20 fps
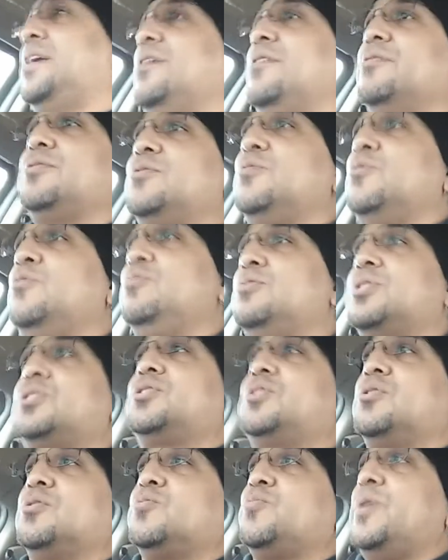a character
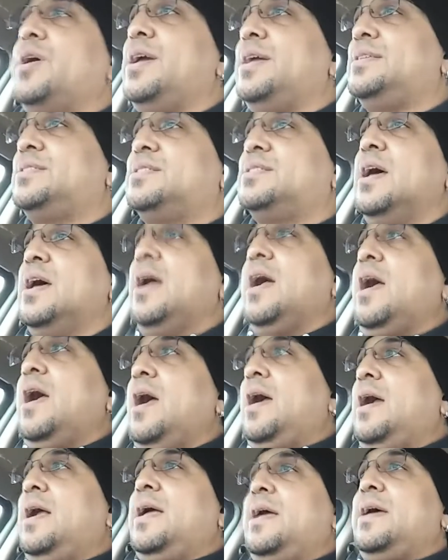who's a certain race
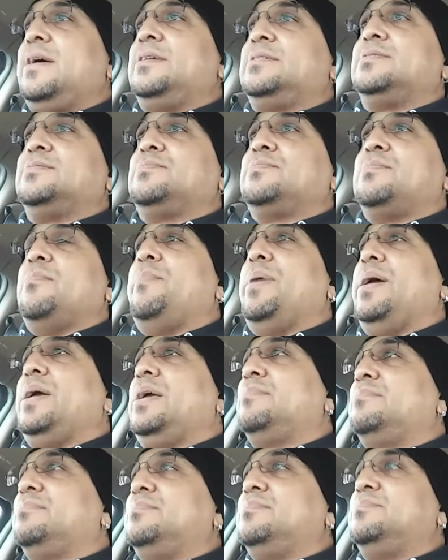and
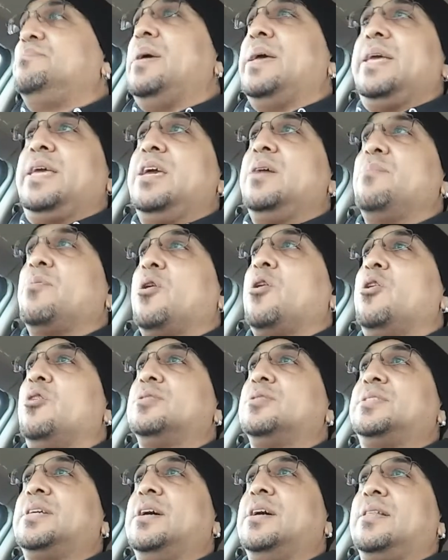make him or
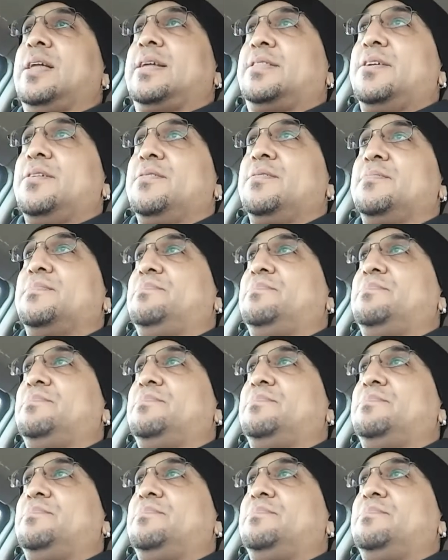her sound like